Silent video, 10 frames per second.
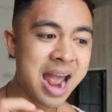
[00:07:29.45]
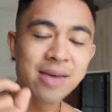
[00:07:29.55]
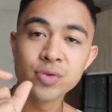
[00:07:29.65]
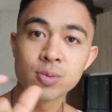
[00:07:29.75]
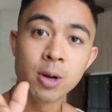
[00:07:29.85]

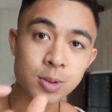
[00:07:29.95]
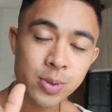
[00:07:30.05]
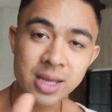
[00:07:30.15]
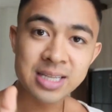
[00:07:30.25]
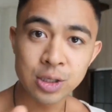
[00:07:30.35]
And there's
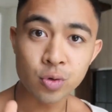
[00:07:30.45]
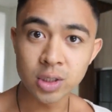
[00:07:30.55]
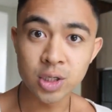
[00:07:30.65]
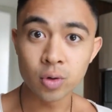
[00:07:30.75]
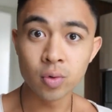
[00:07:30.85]
multiple things that you
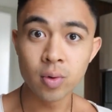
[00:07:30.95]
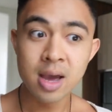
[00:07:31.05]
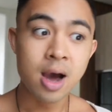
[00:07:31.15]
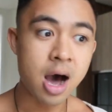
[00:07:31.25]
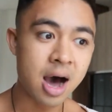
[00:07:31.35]
could do
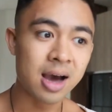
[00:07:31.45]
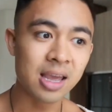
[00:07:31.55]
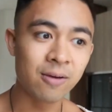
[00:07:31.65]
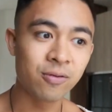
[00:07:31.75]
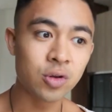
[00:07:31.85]

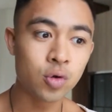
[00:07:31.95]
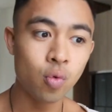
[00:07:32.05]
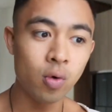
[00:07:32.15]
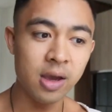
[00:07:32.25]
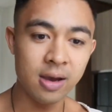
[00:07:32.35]
if
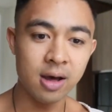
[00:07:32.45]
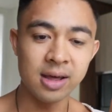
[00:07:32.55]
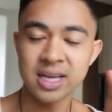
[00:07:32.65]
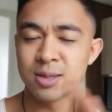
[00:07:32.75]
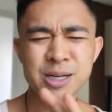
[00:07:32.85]
you,
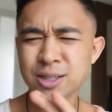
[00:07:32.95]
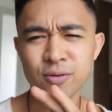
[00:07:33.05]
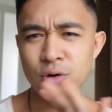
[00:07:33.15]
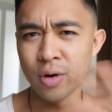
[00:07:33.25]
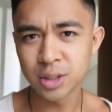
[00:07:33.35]
like, especially
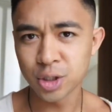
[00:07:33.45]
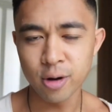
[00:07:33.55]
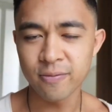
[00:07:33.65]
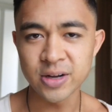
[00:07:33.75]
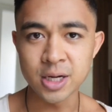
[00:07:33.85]
if you don't want to show
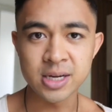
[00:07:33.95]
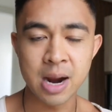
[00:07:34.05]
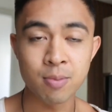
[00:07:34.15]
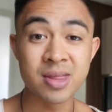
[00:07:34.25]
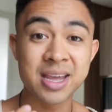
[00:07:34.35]
your face on
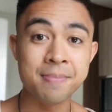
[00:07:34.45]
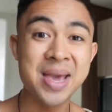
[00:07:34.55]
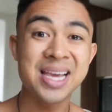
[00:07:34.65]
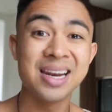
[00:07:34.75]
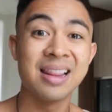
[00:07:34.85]
camera, that can
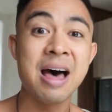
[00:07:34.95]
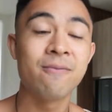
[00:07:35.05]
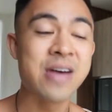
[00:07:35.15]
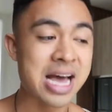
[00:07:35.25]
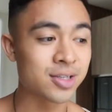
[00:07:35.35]
make it a
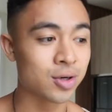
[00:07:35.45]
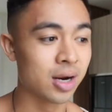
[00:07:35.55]
lot faster.